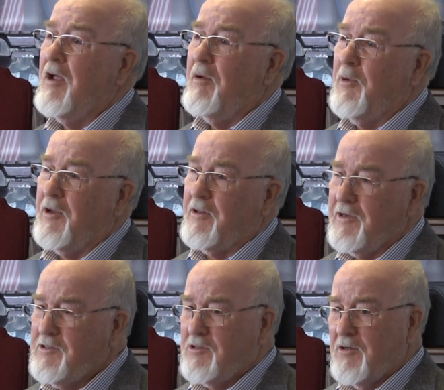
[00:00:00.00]
but
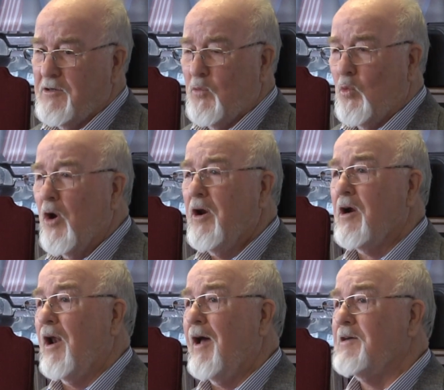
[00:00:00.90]
this 1
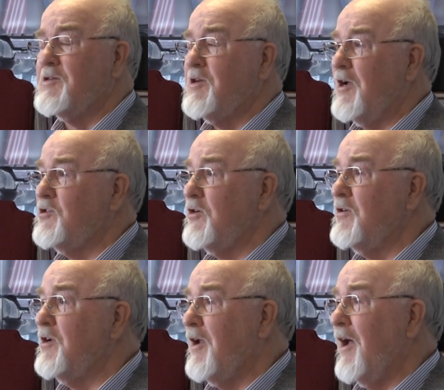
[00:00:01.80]
o'clock session
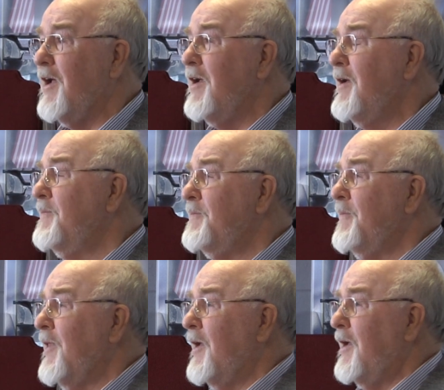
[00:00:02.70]
today
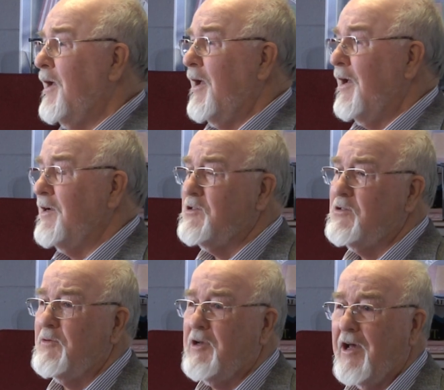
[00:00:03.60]
is
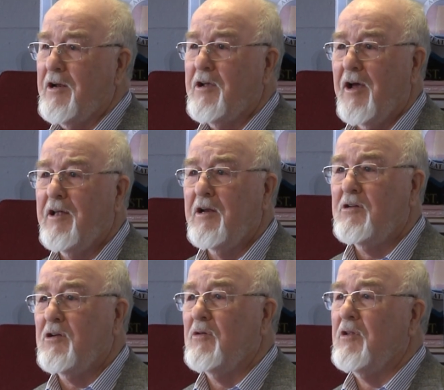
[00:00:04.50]
dedicated
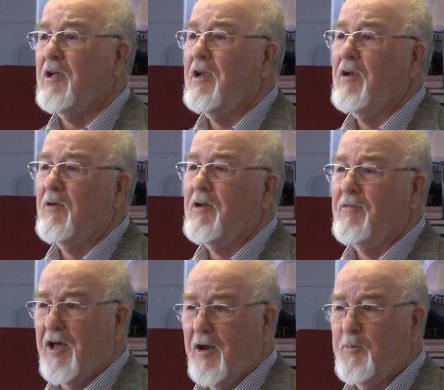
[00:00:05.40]
to the
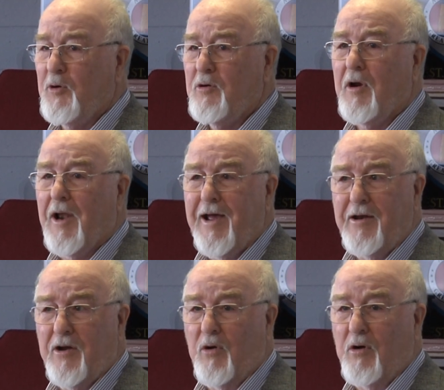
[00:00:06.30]
developer
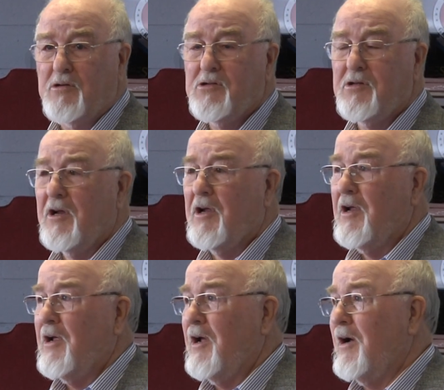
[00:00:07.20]
landowners
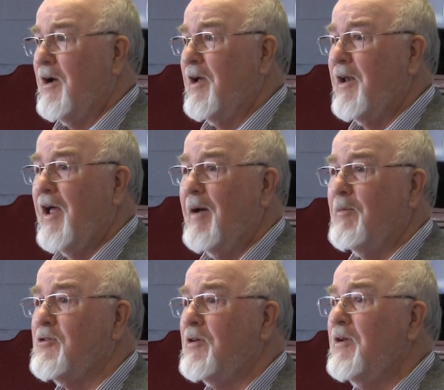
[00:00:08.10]
in
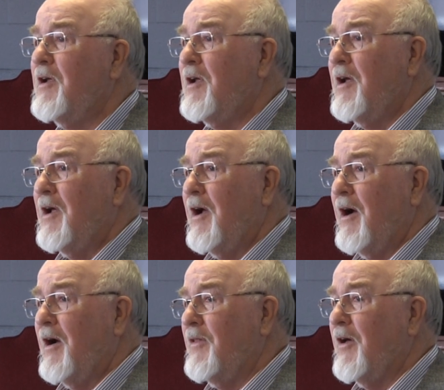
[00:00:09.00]
Hamilton
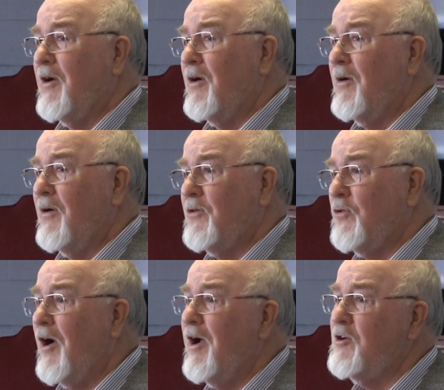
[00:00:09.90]
that are
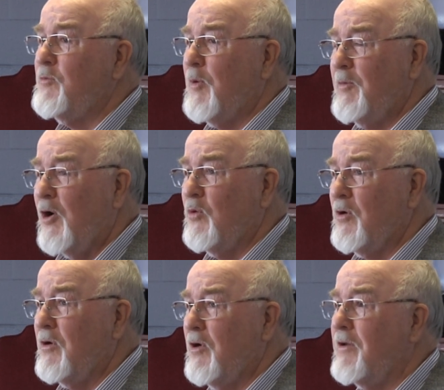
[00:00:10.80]
trying to promote
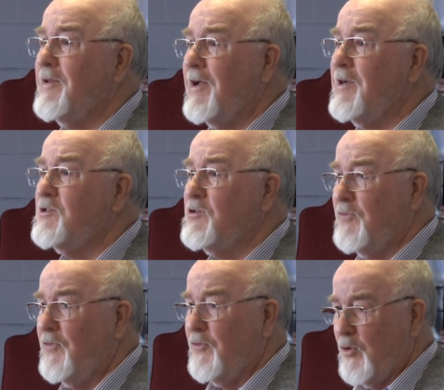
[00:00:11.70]
good things
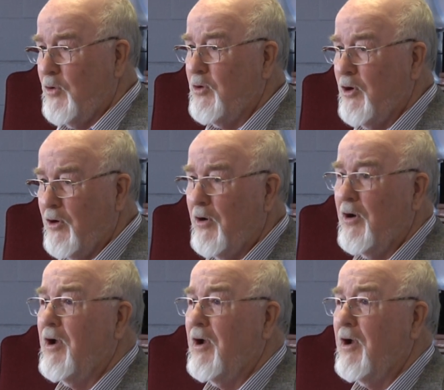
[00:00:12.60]
through your